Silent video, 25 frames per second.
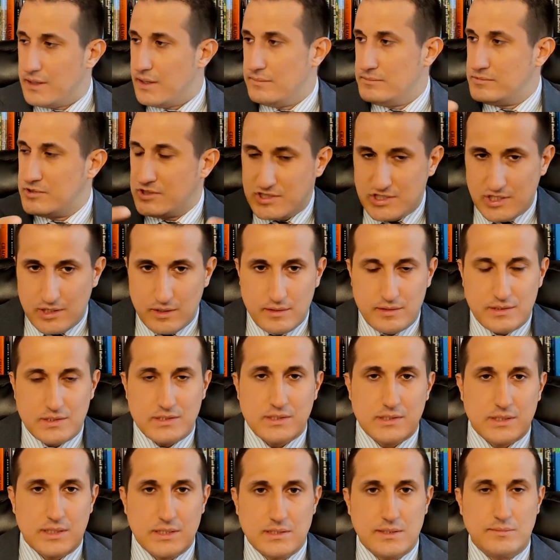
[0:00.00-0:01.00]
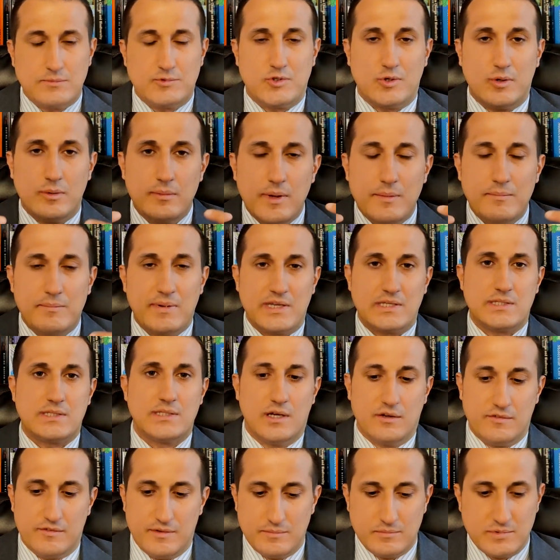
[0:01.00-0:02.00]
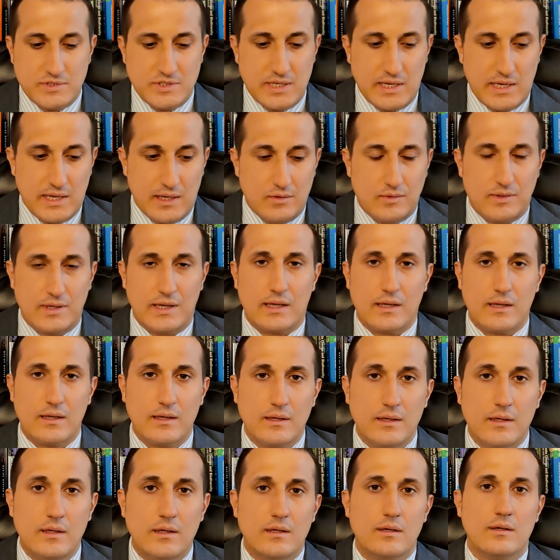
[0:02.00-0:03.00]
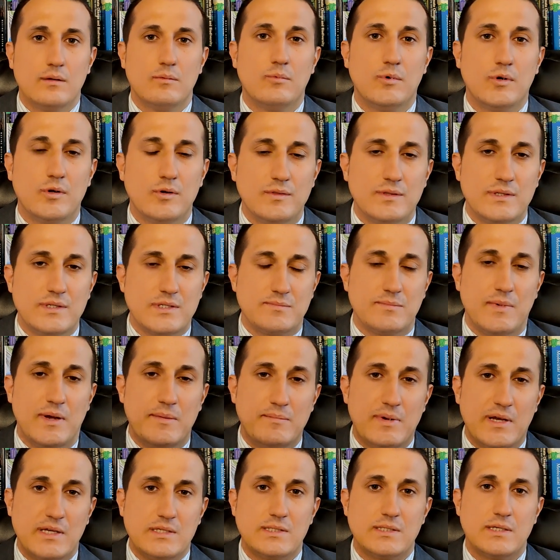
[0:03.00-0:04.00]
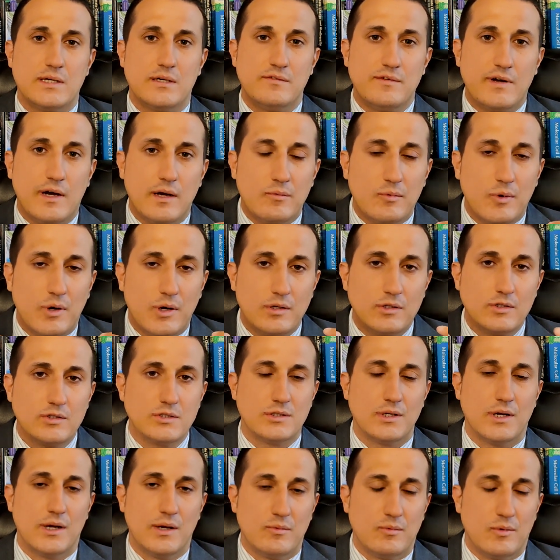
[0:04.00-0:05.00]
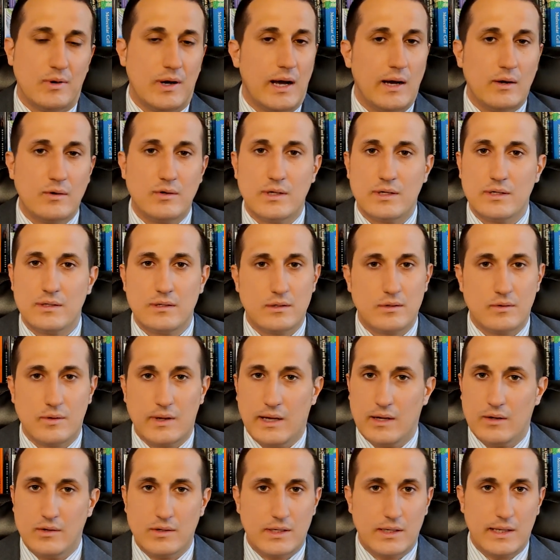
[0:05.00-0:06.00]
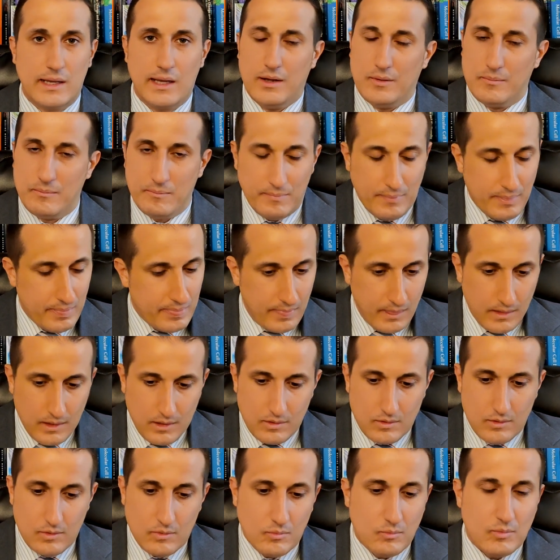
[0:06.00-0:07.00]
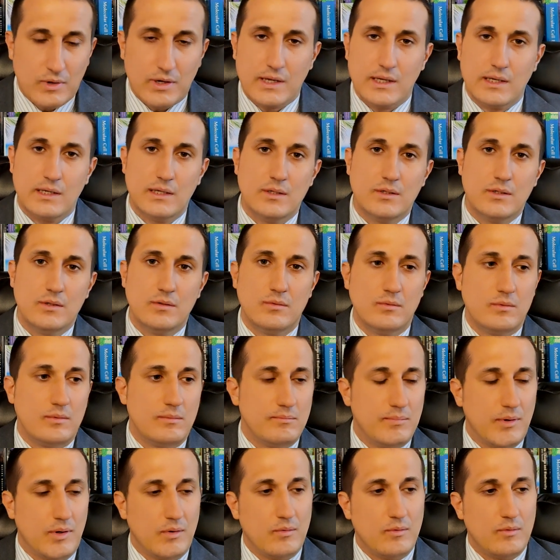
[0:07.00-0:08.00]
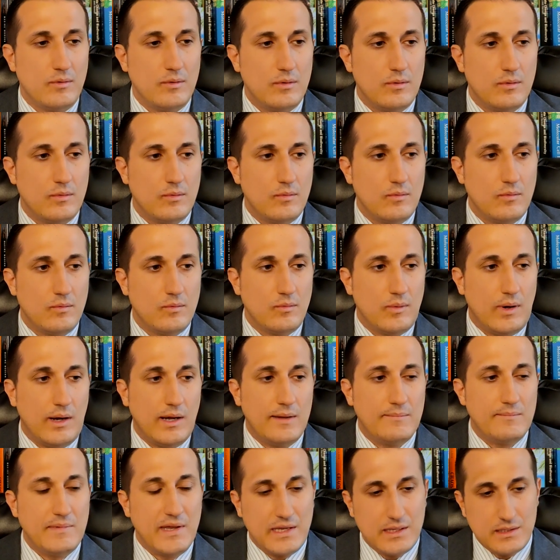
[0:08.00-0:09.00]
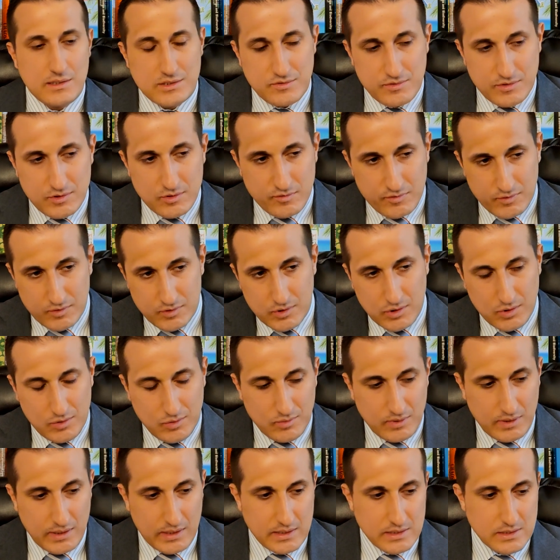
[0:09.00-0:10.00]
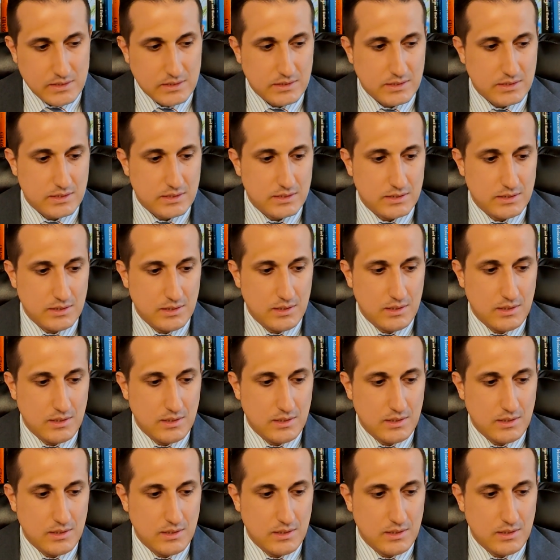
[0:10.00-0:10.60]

just sharing this because I'm showing my best self. I'm saying, okay, well, this is my best self. I want to, how can I help? What can I do? But why I'm making this video for you is